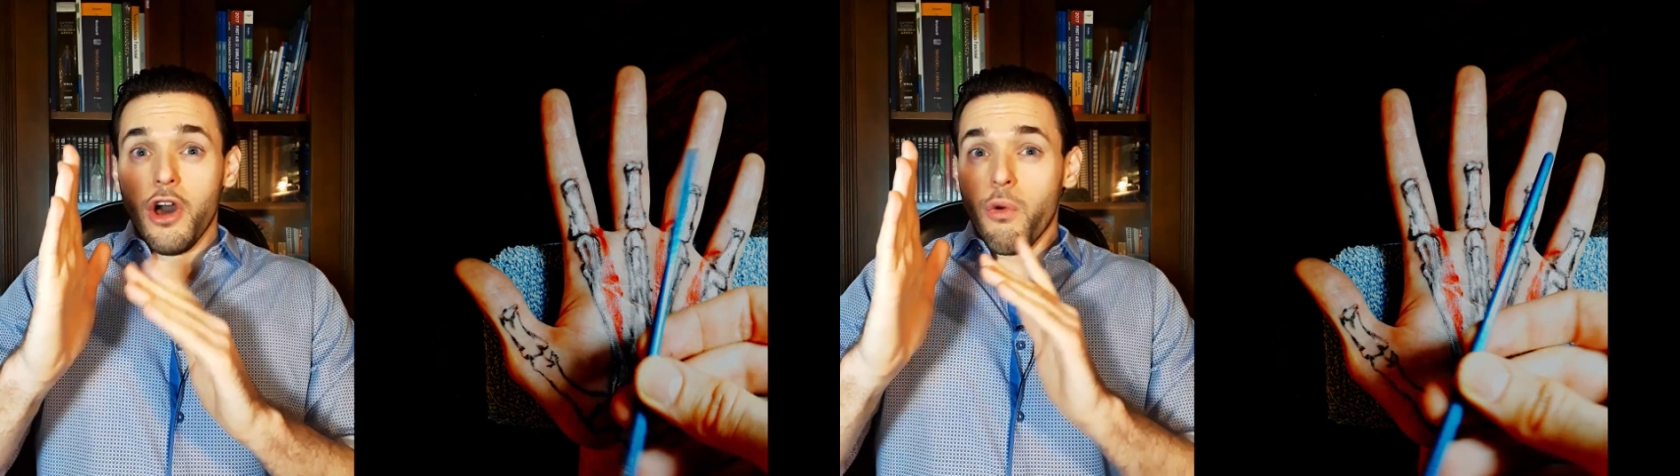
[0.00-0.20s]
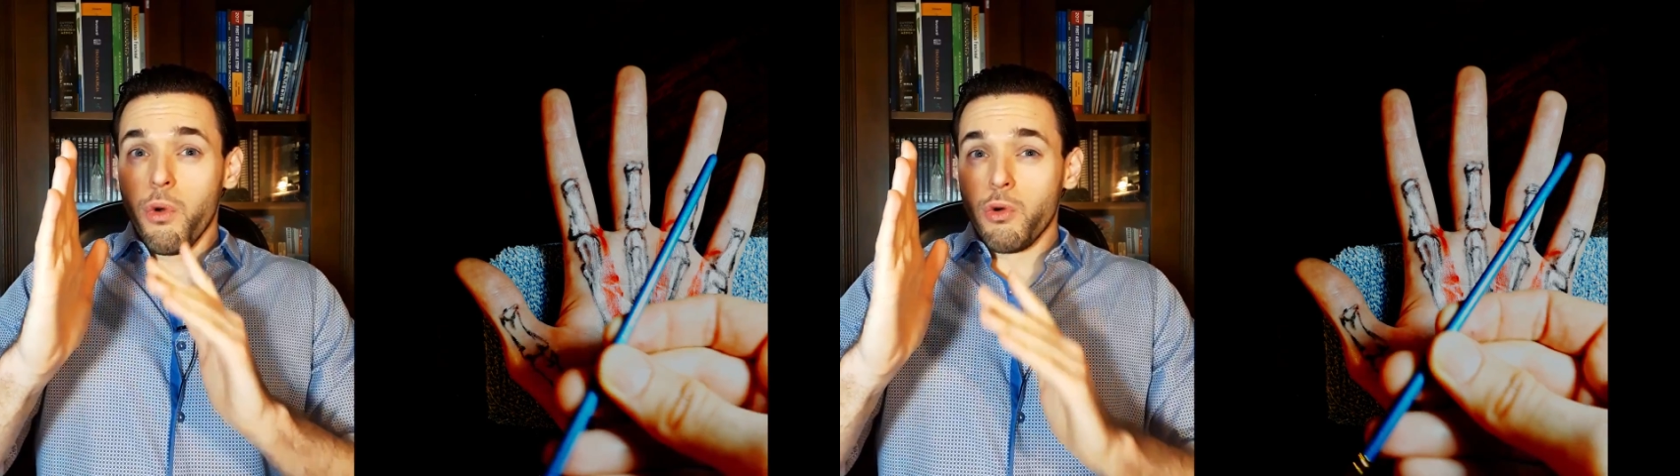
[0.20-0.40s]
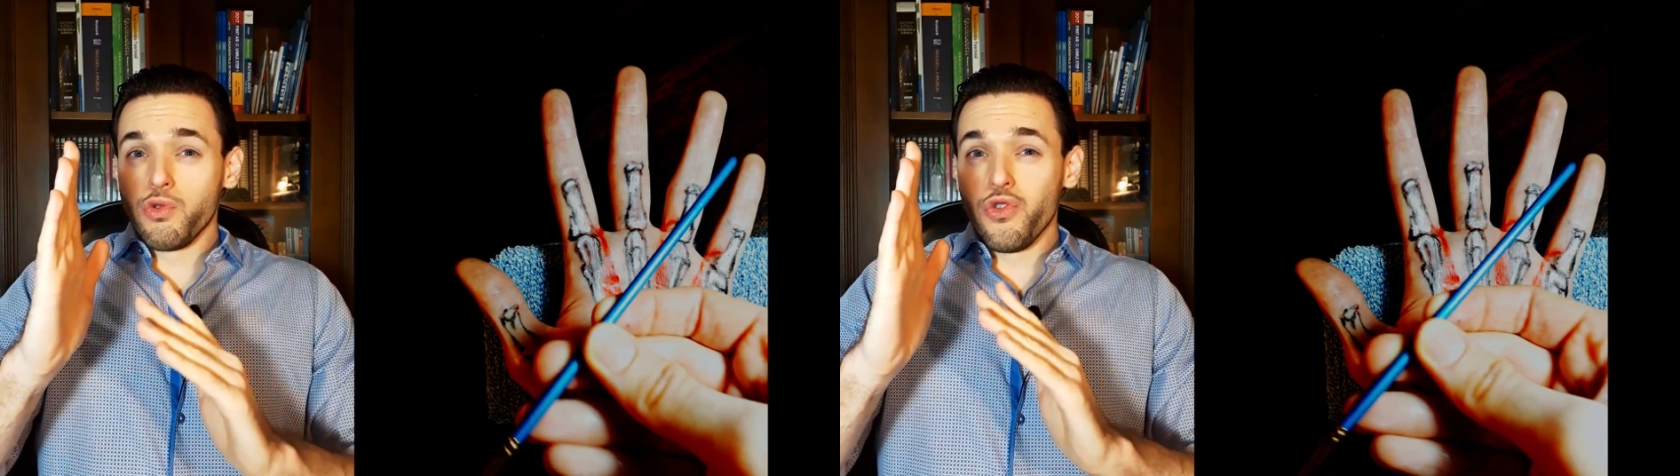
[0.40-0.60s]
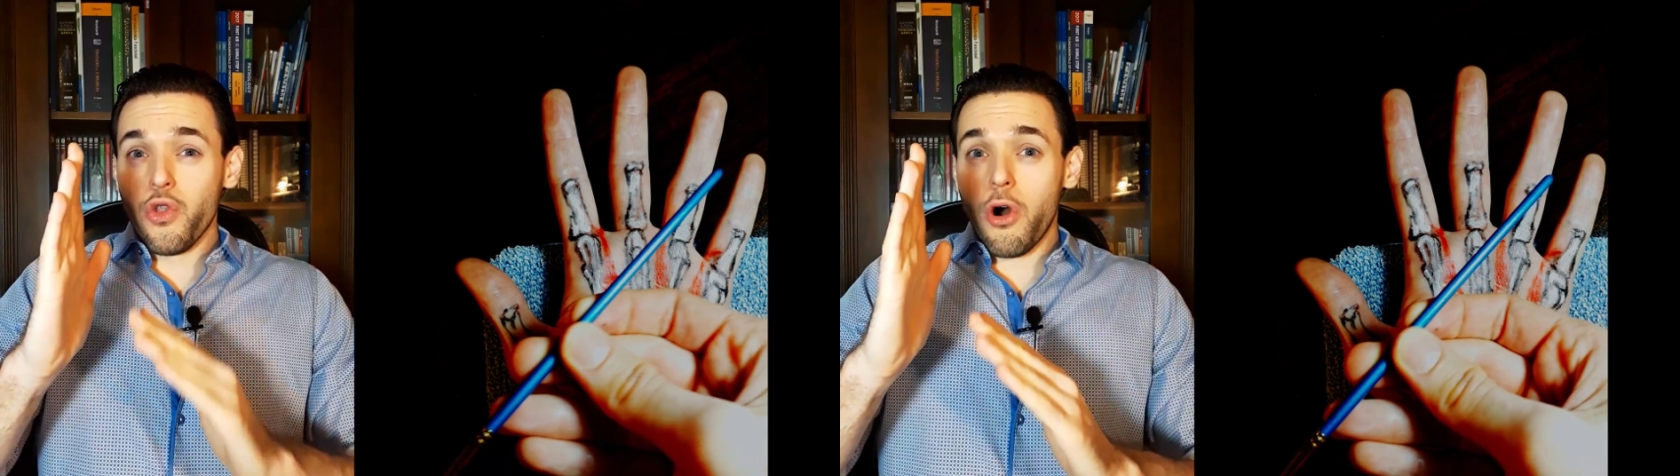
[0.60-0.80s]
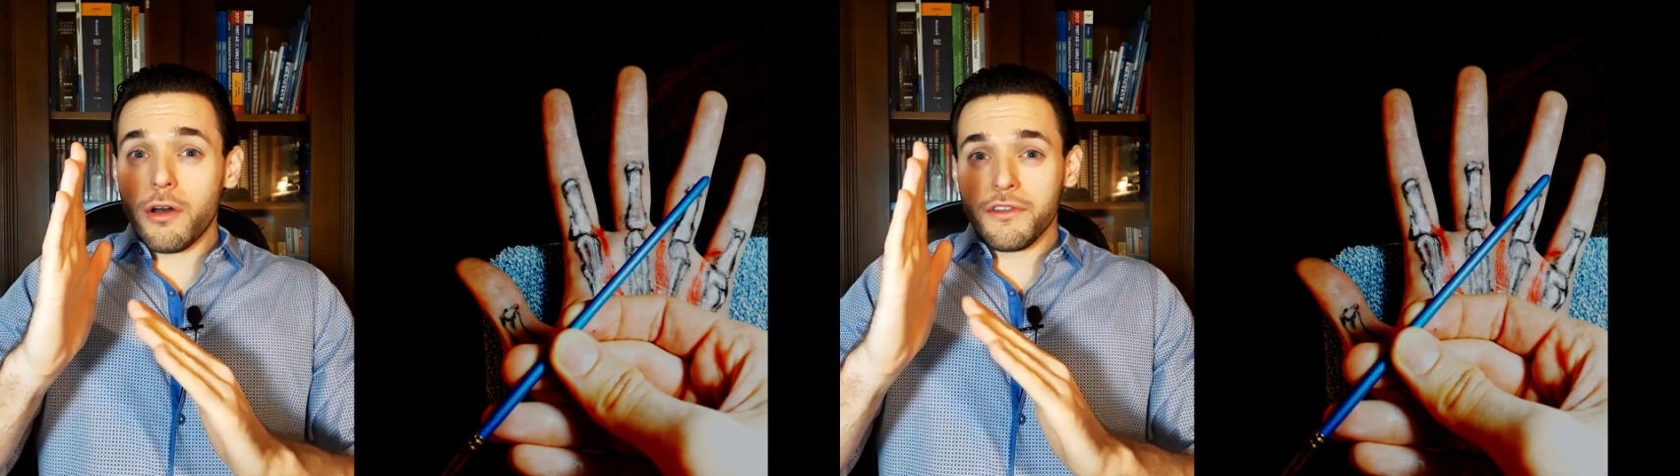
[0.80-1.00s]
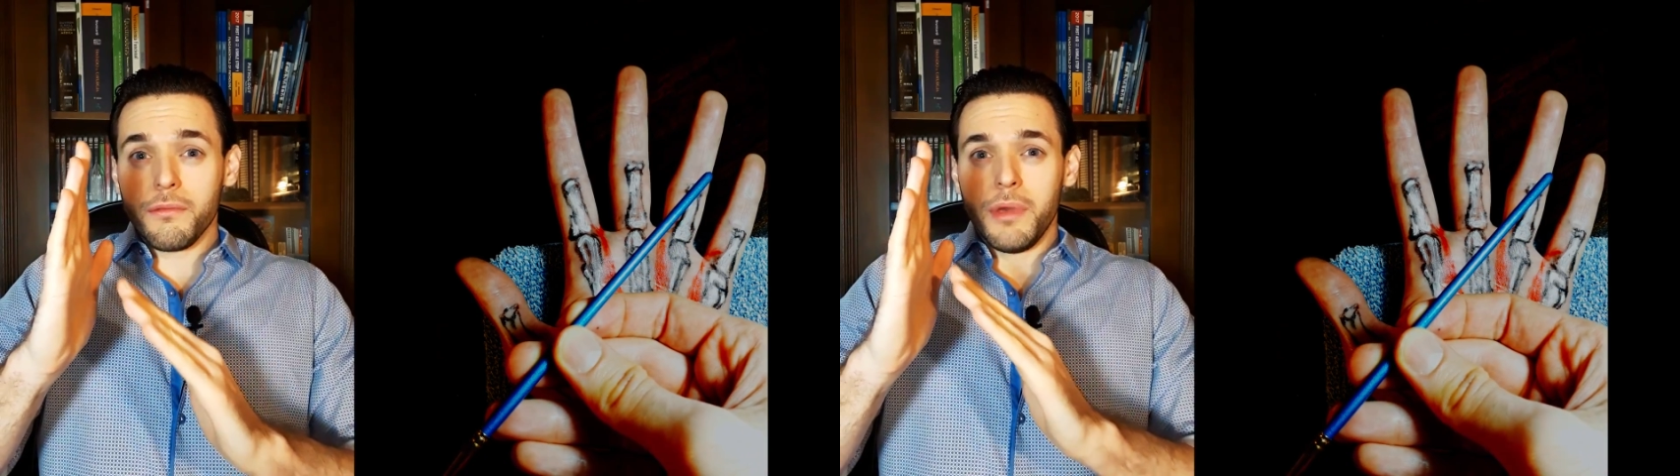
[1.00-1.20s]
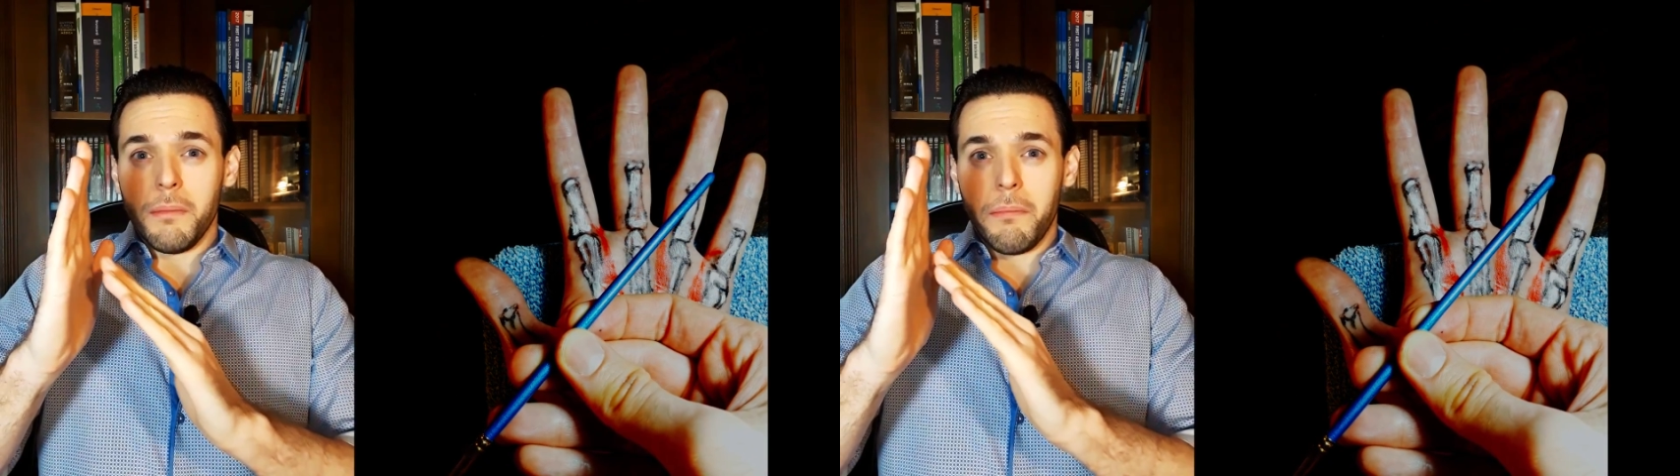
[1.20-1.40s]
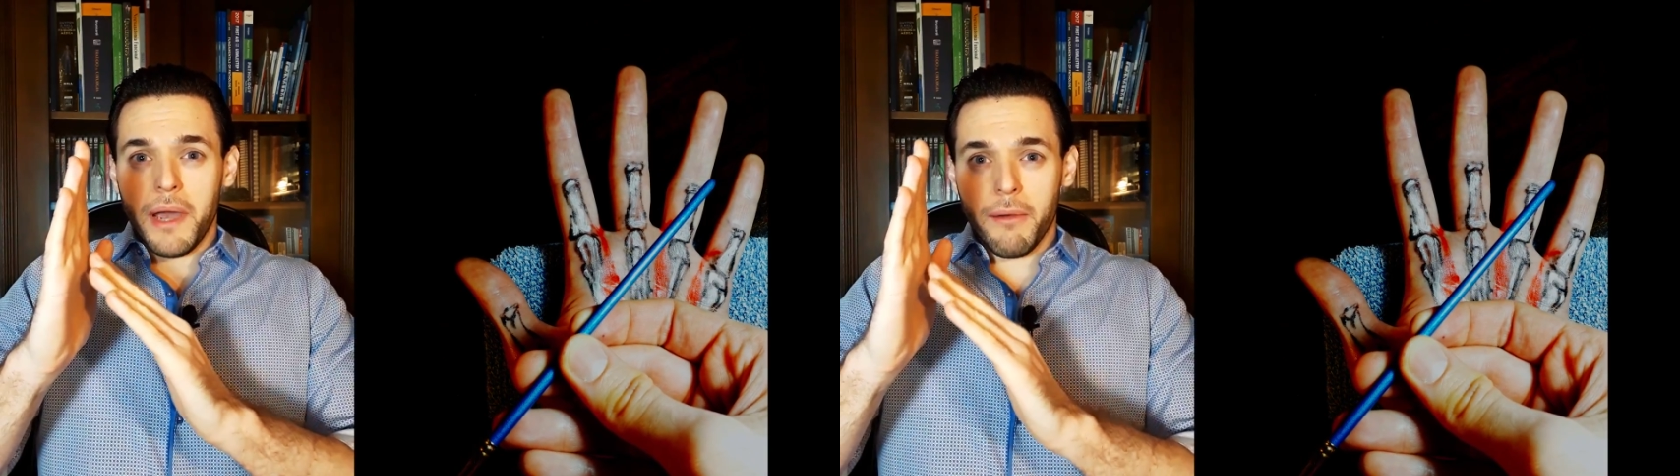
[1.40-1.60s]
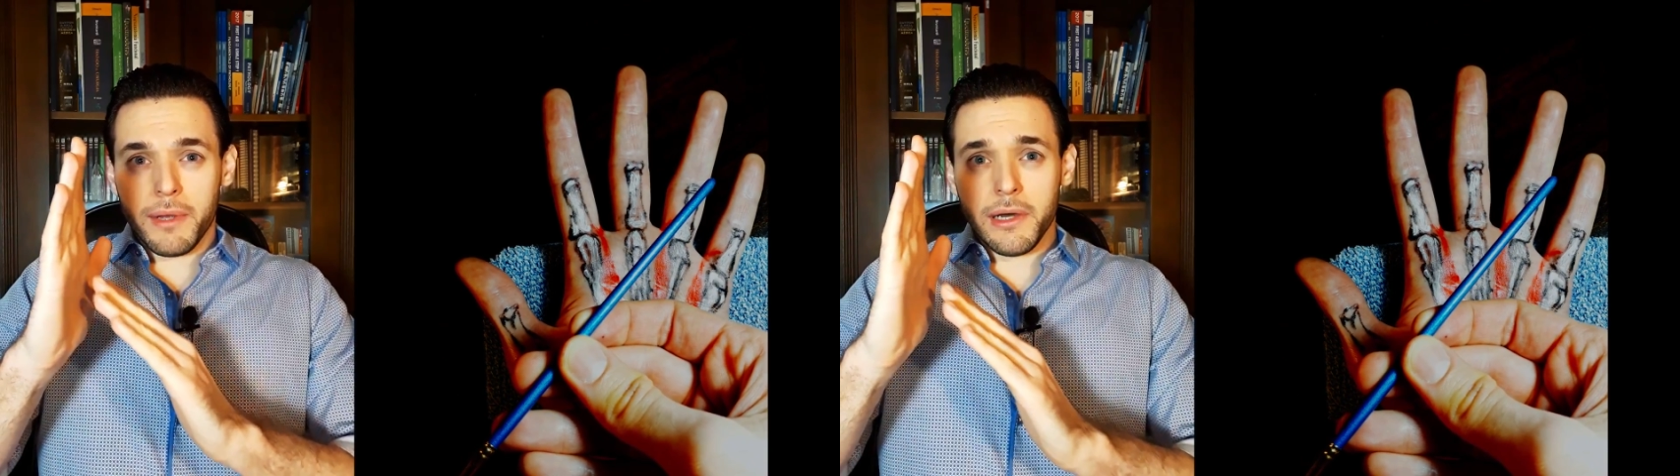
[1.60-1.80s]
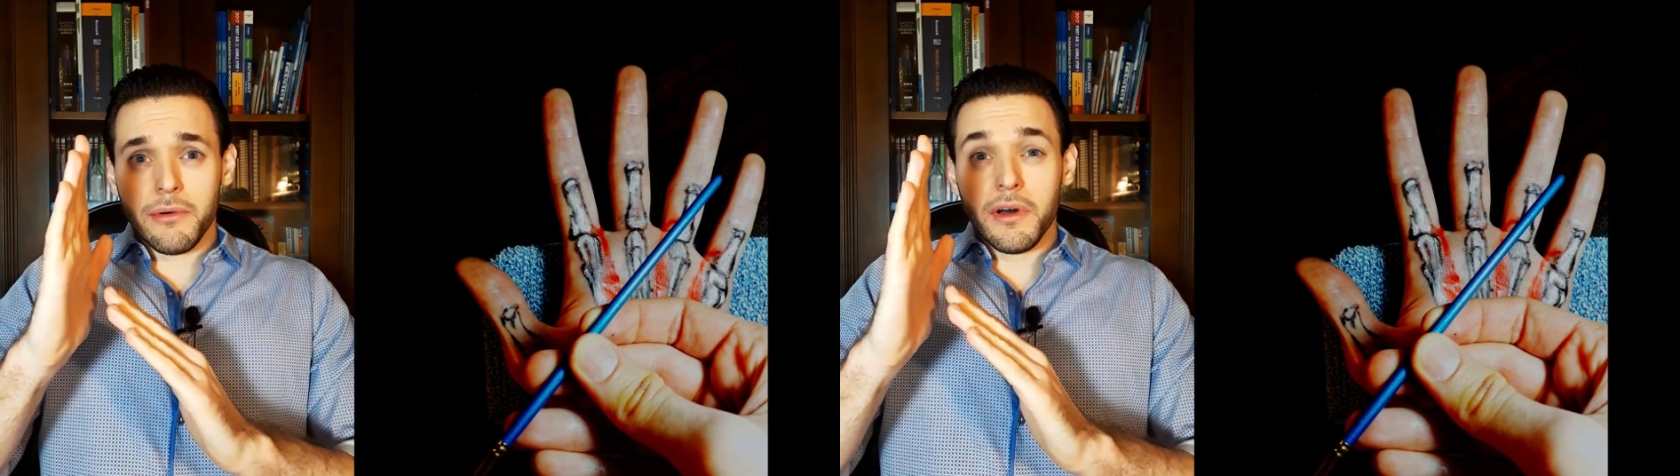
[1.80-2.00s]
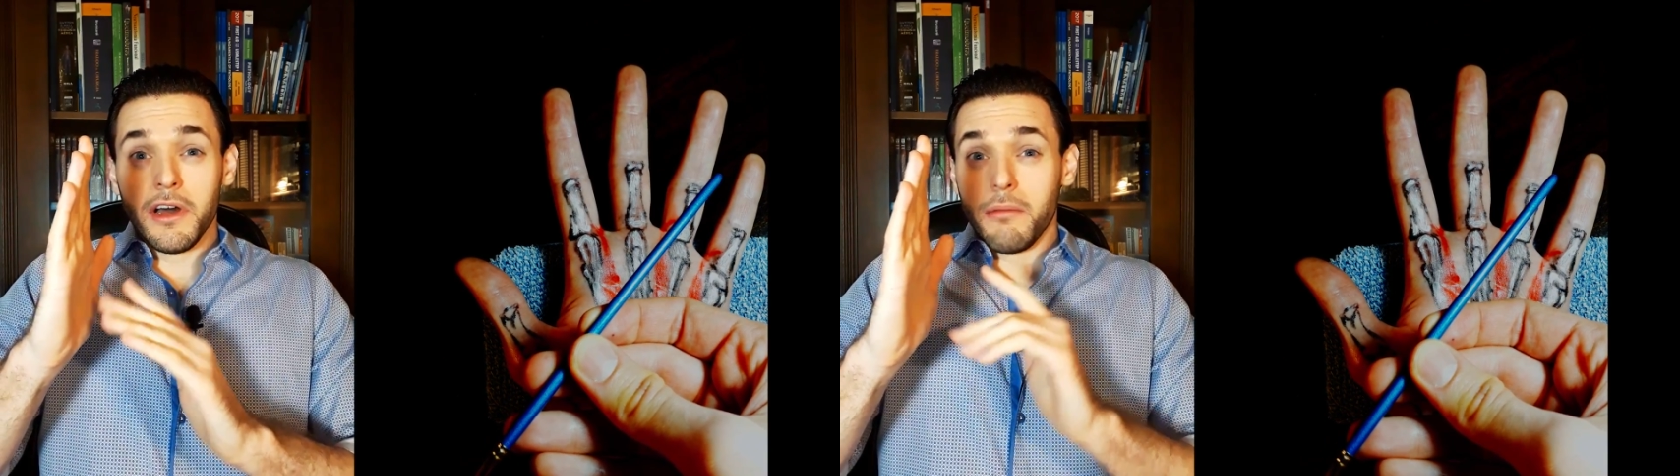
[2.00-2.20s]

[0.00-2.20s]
will not be parallel